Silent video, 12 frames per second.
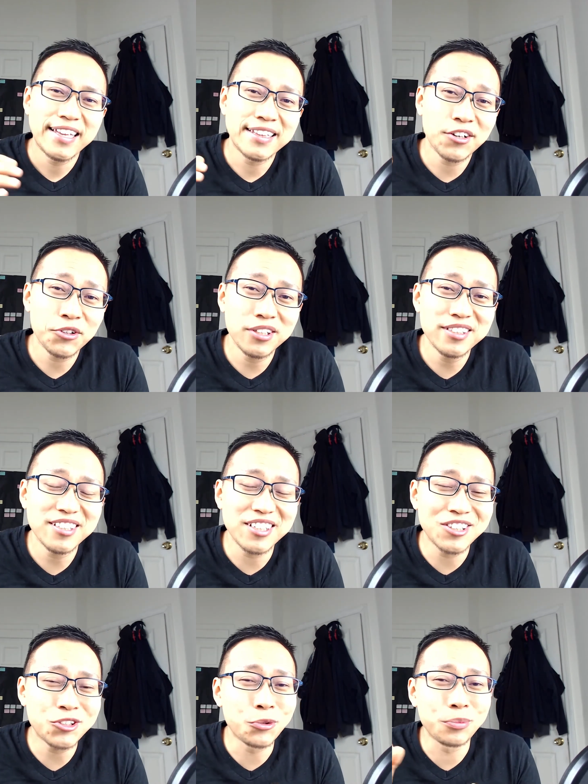Now in the
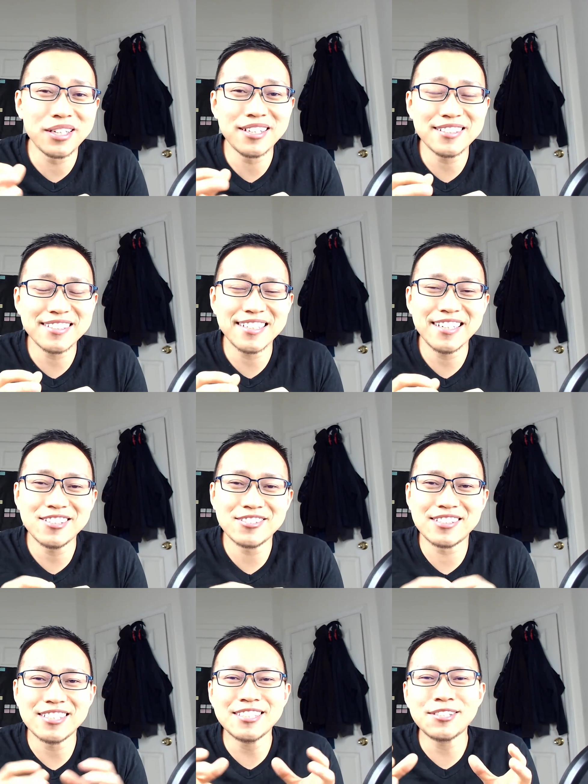intermediate
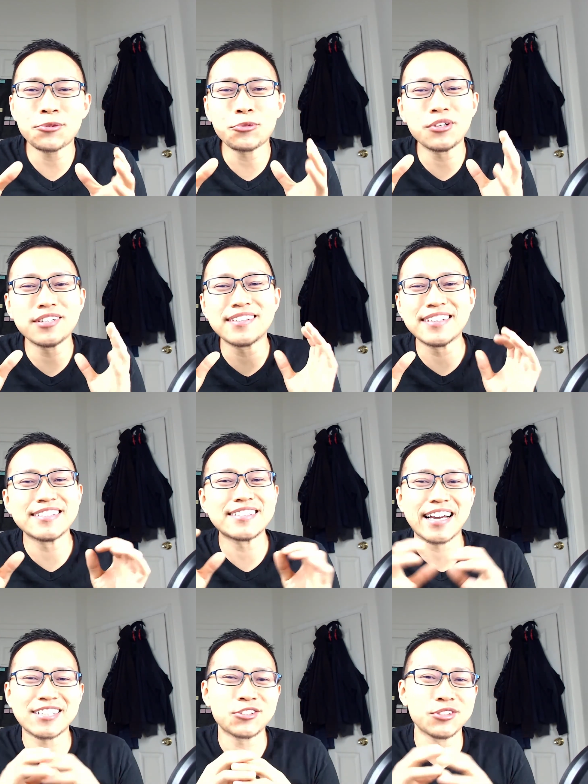stage, this is where
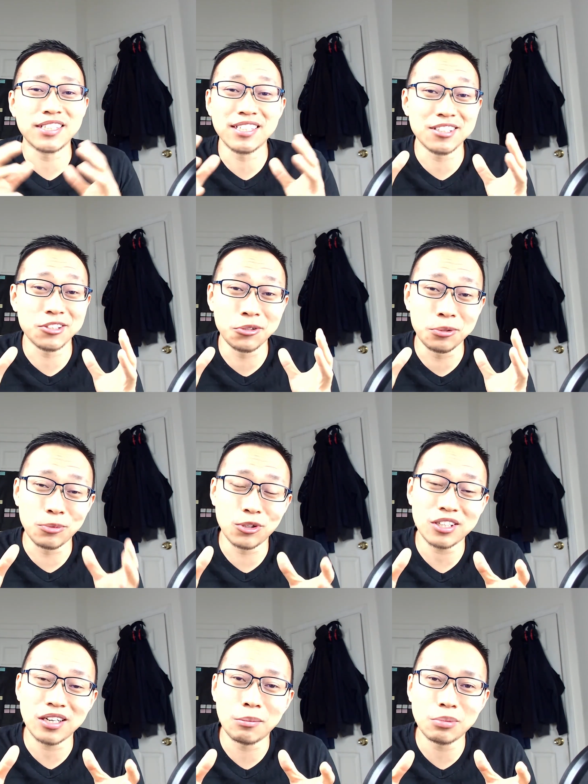things actually get a little
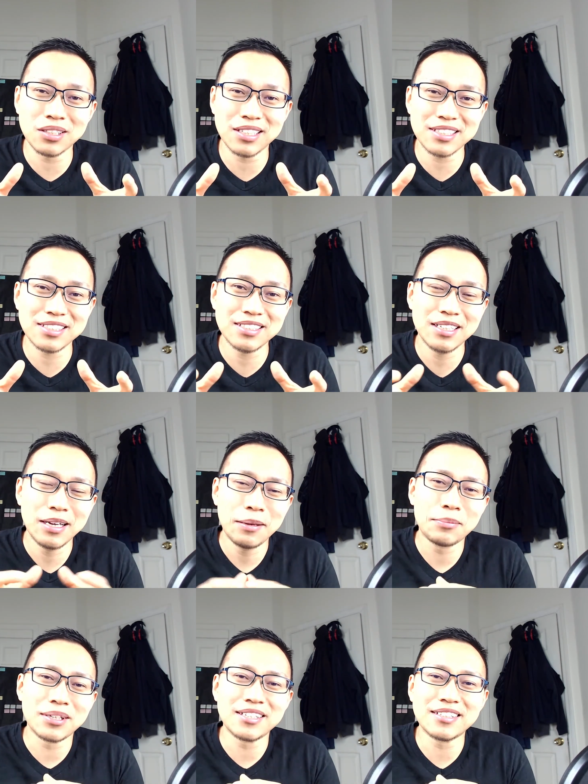more complex
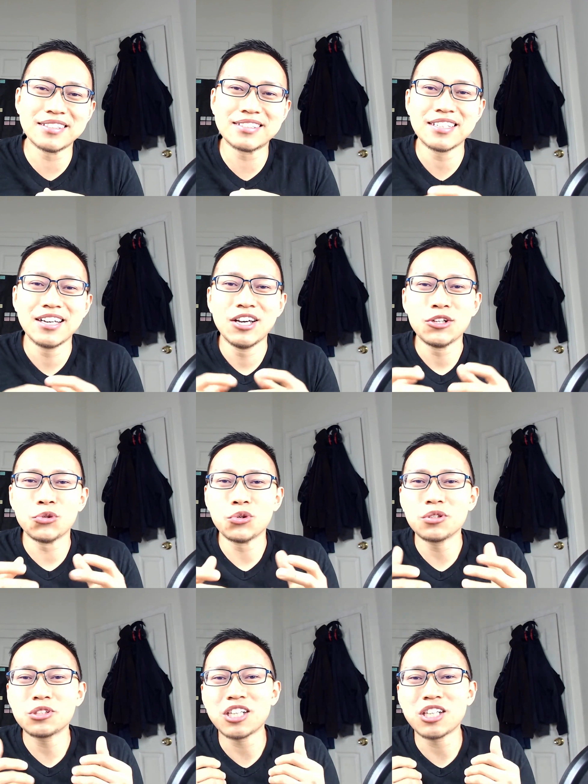because you're